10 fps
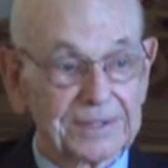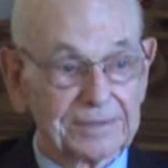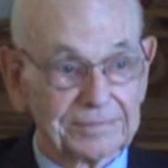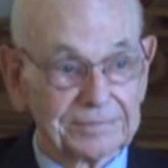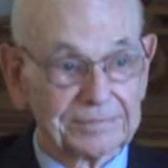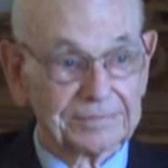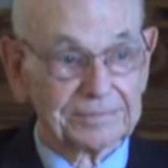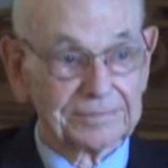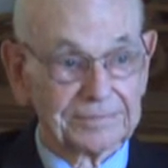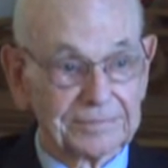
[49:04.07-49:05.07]
Yes.
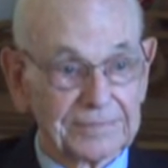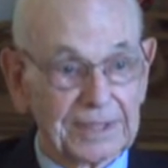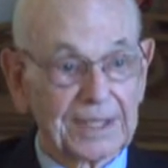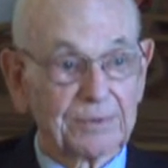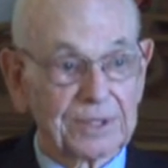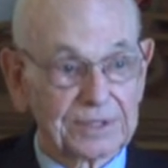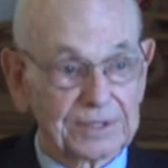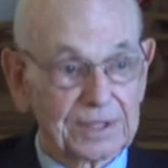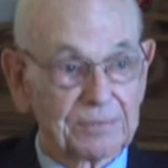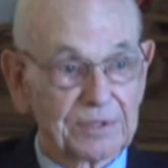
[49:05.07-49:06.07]
And I went
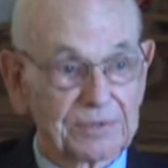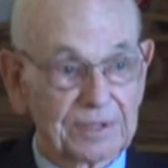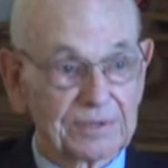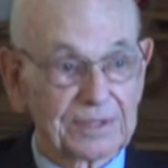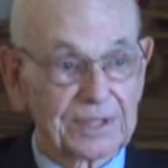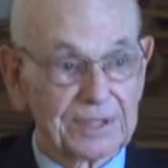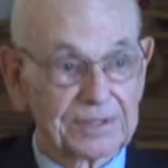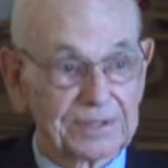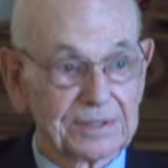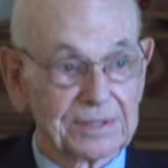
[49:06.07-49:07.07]
to see him on several occasions.